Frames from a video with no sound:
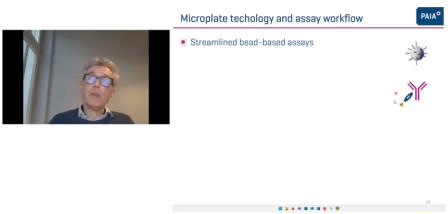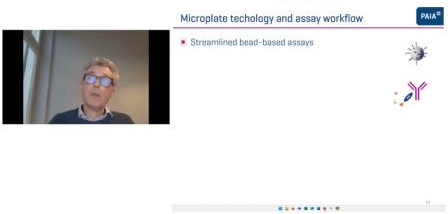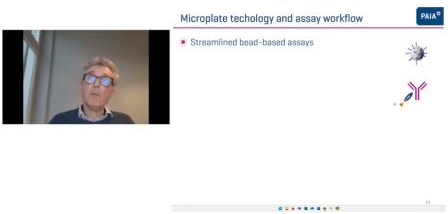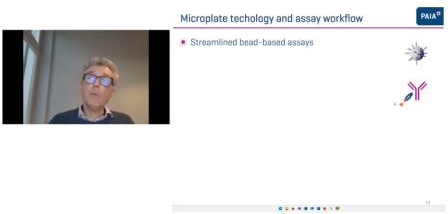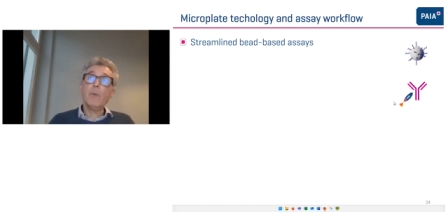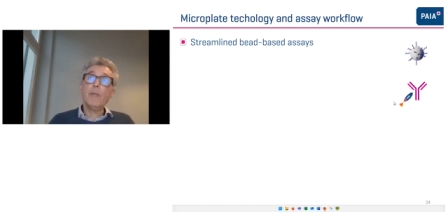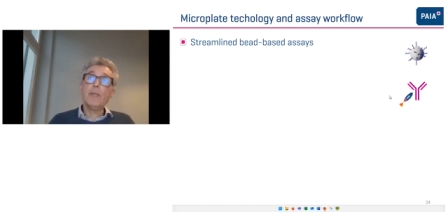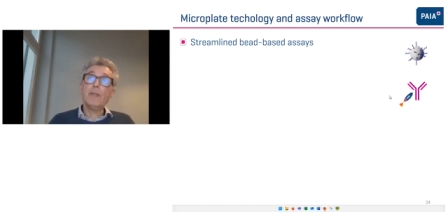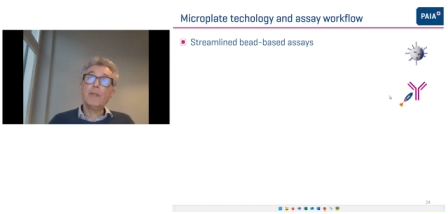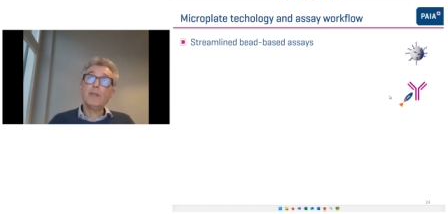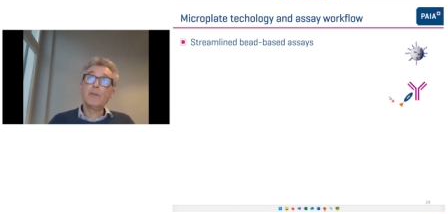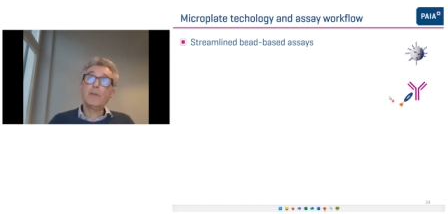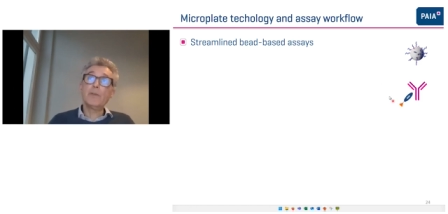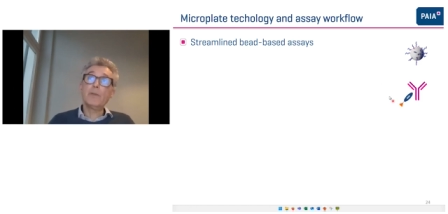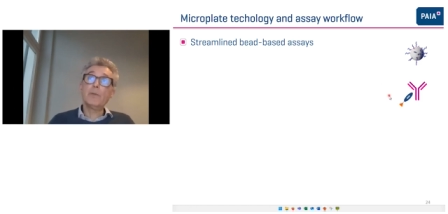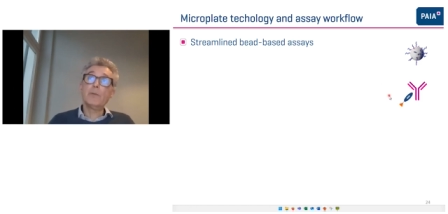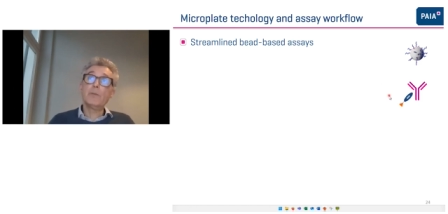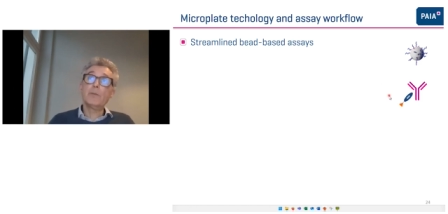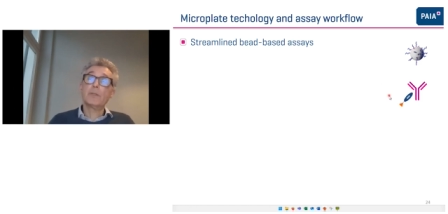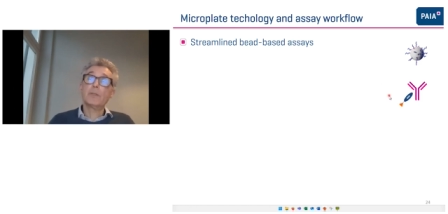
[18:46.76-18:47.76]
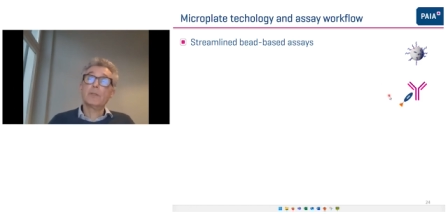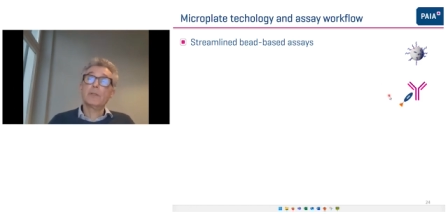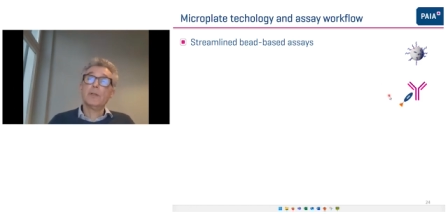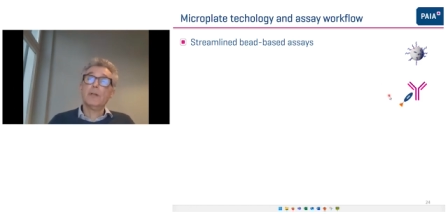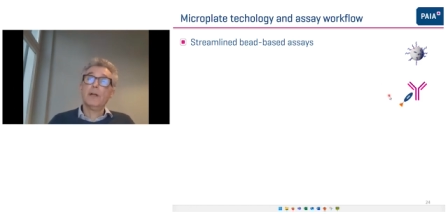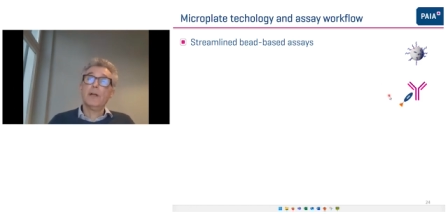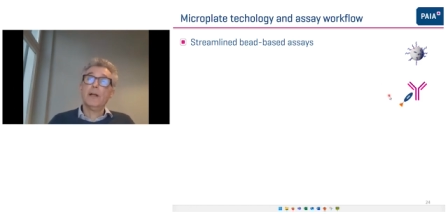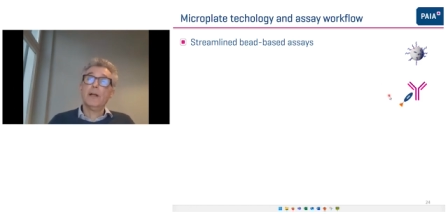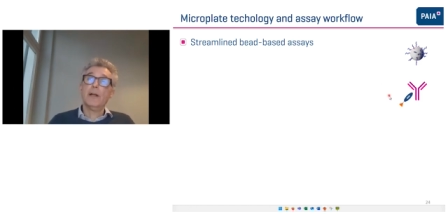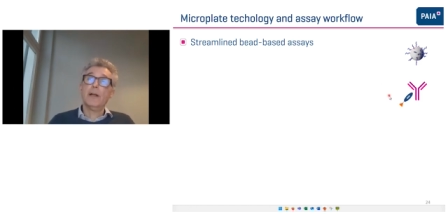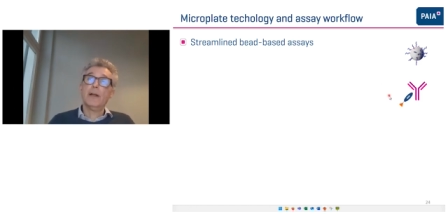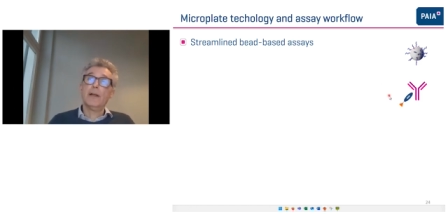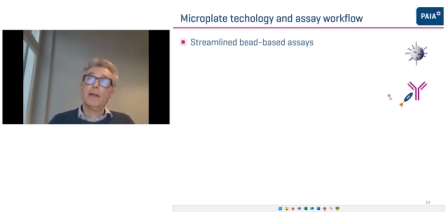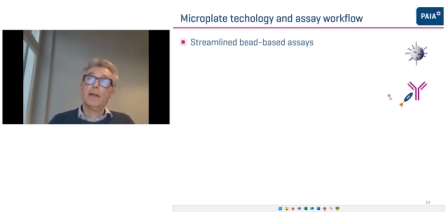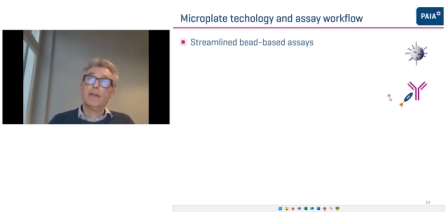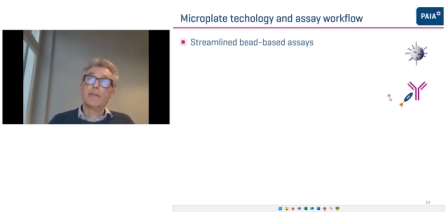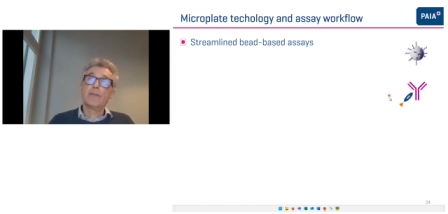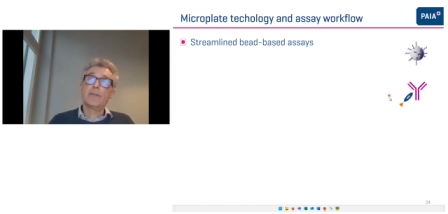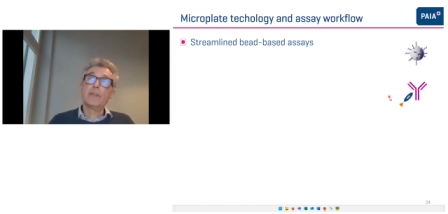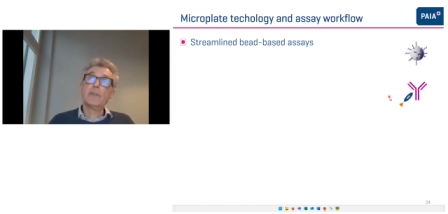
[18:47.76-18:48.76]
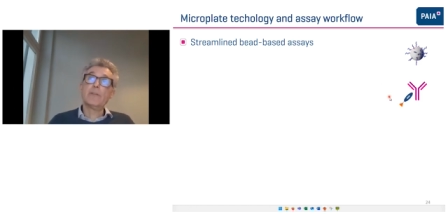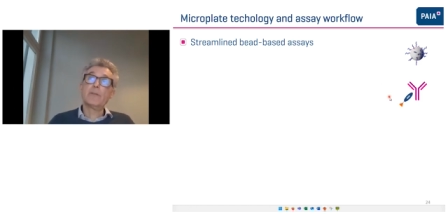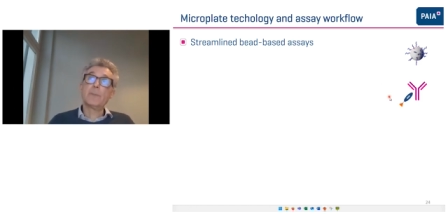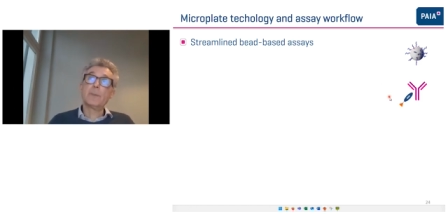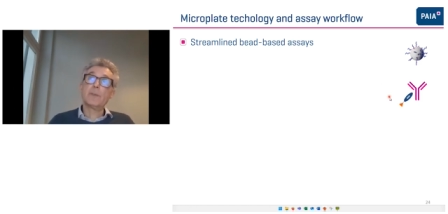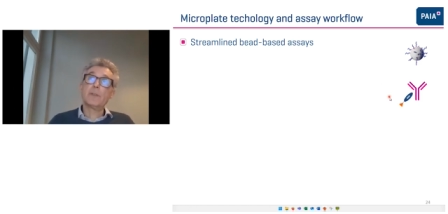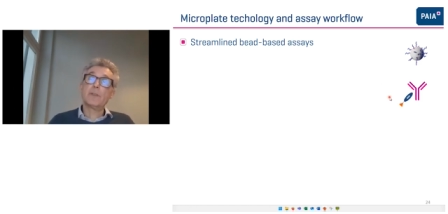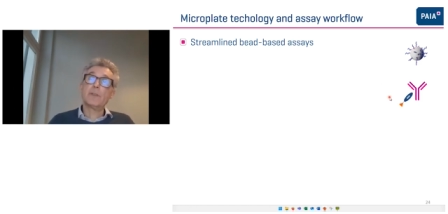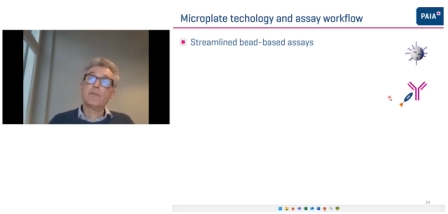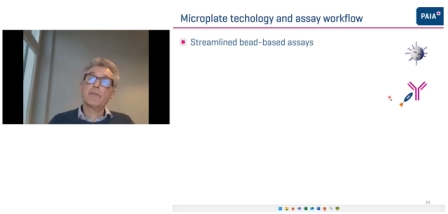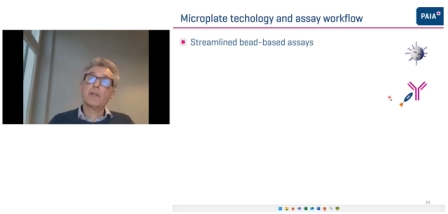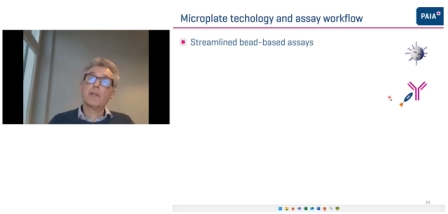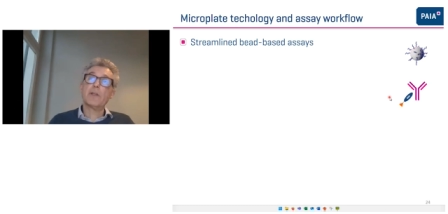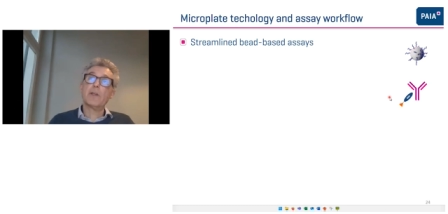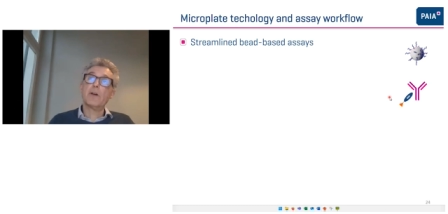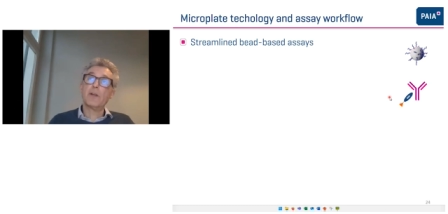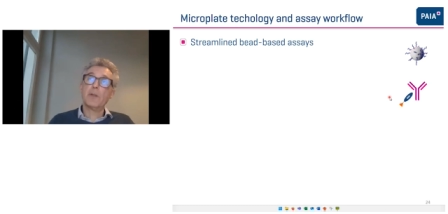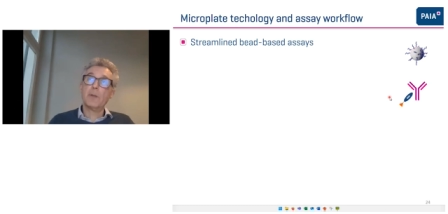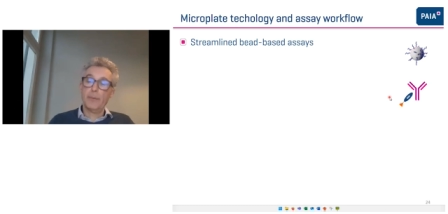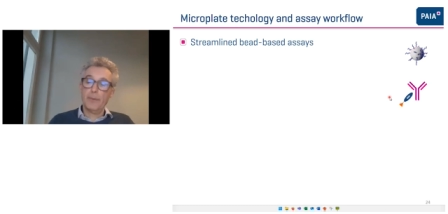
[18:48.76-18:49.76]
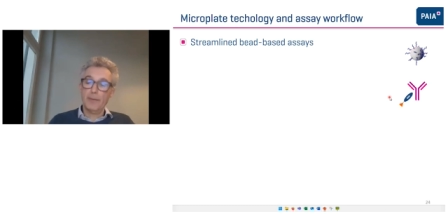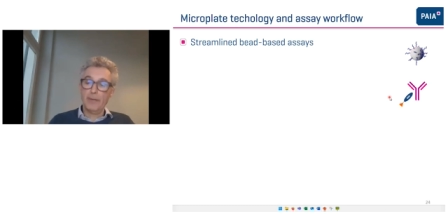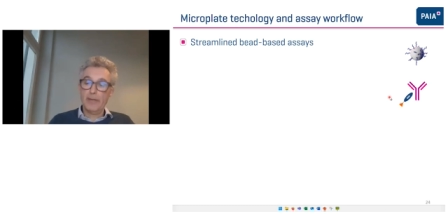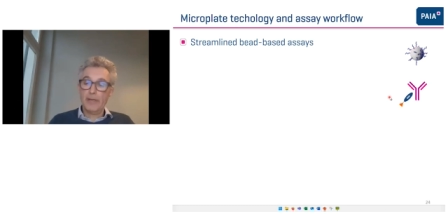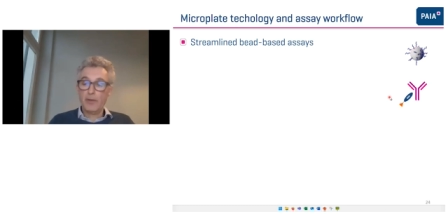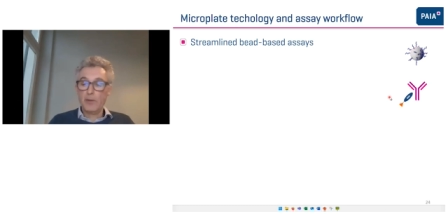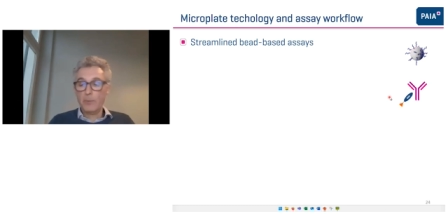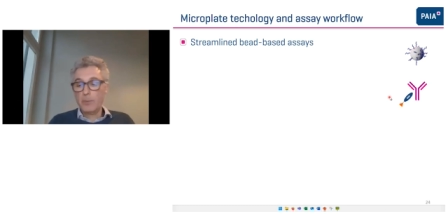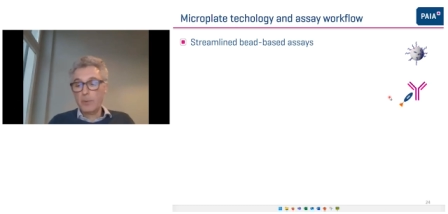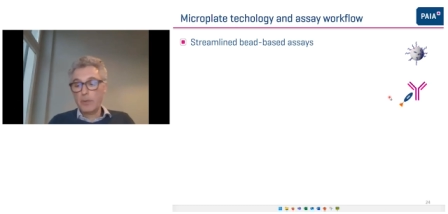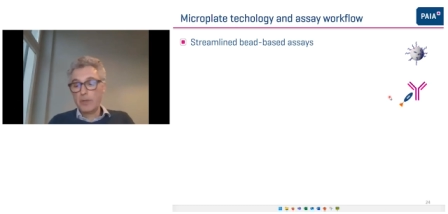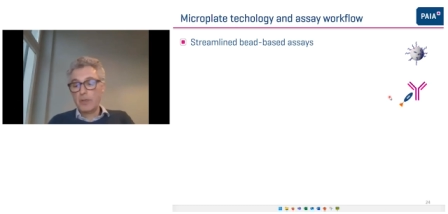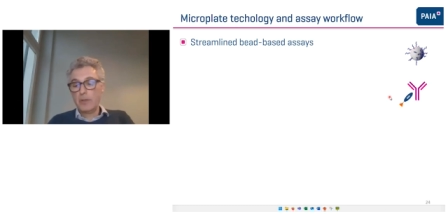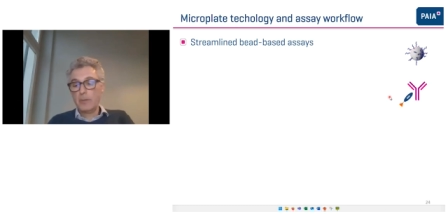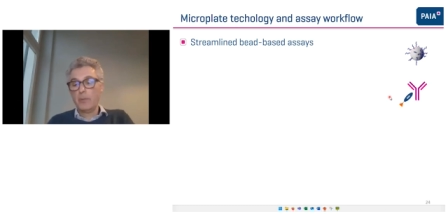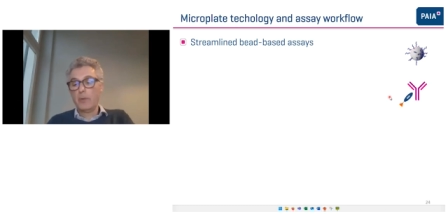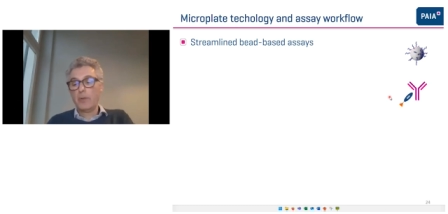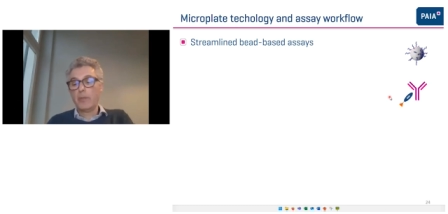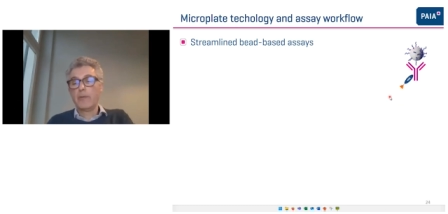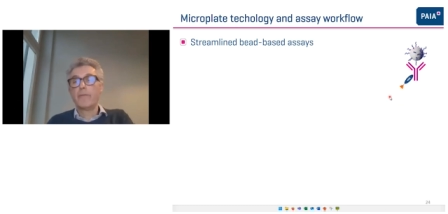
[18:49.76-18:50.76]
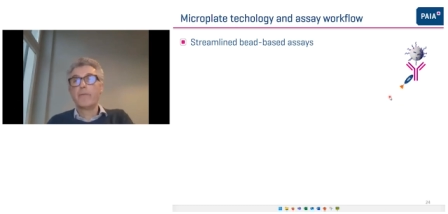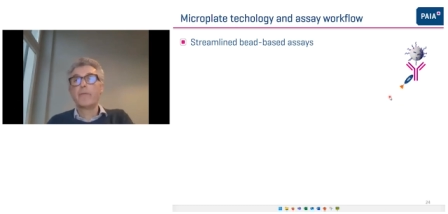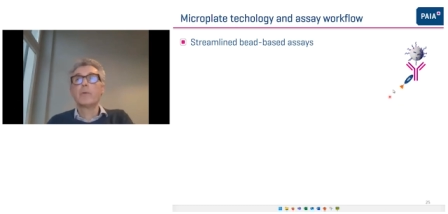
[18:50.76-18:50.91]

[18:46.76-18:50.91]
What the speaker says: we use an Fc-specific nanobody with a